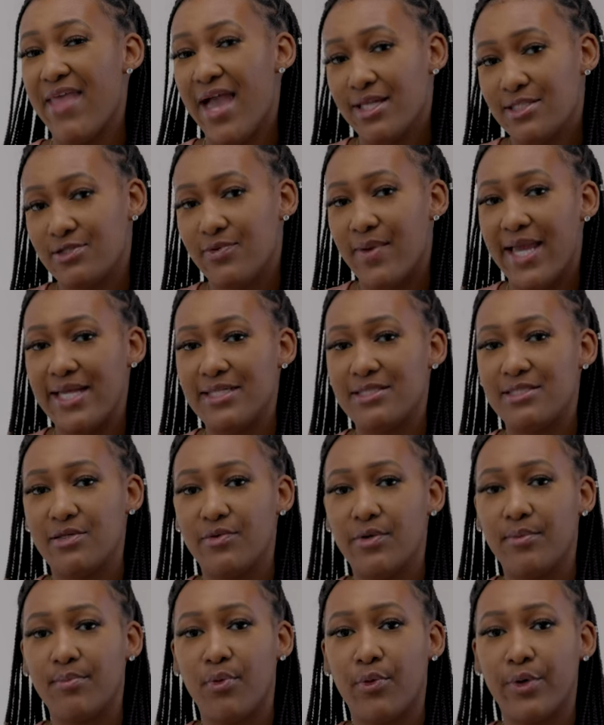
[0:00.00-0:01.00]
that's why it's
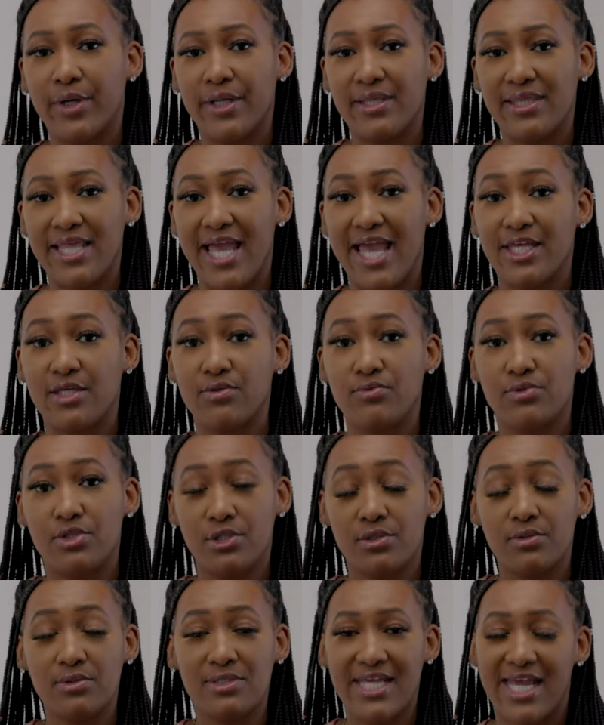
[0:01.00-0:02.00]
so important that you
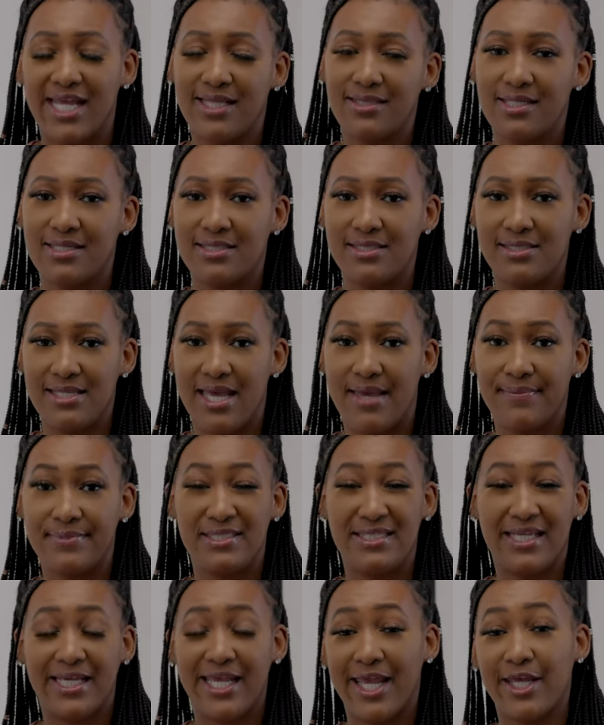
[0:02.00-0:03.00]
do take these steps
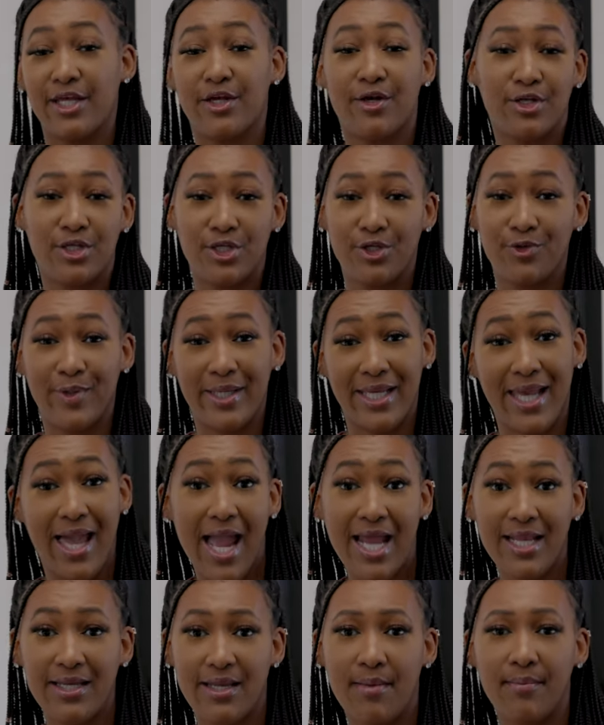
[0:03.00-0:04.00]
to get your
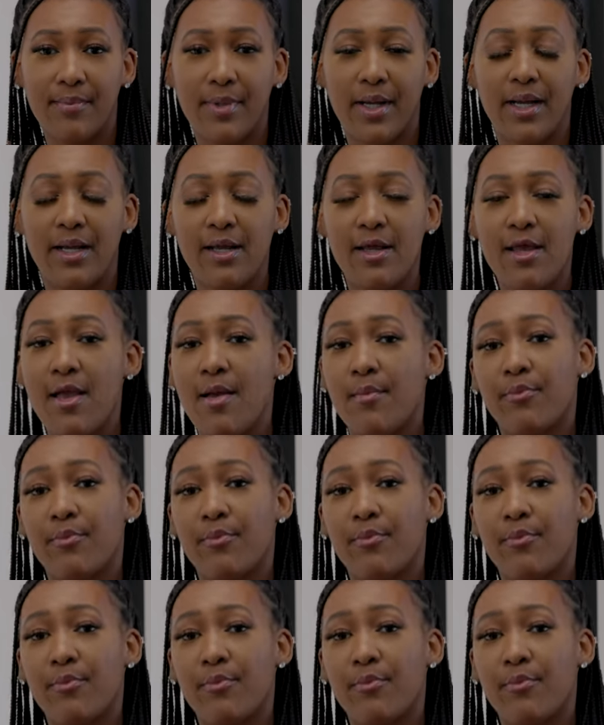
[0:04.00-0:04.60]
UEI number.